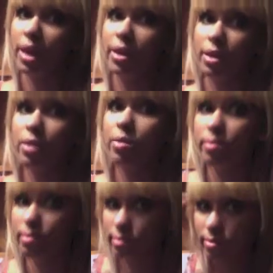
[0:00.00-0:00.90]
I know.
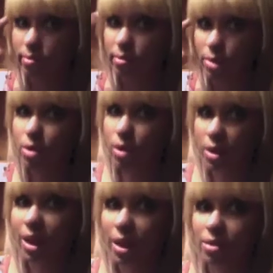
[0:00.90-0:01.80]
Chew on
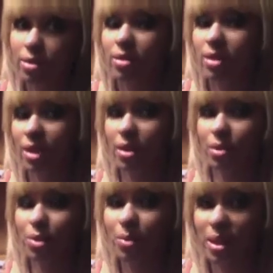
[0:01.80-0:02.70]
that. It's like a
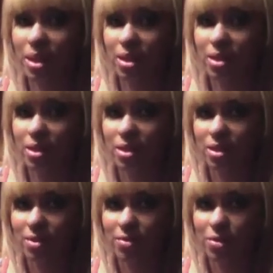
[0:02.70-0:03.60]
repeat.
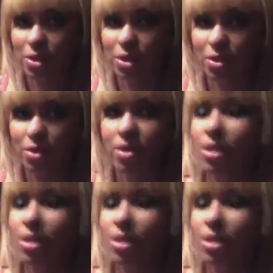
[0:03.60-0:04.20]
Full circle.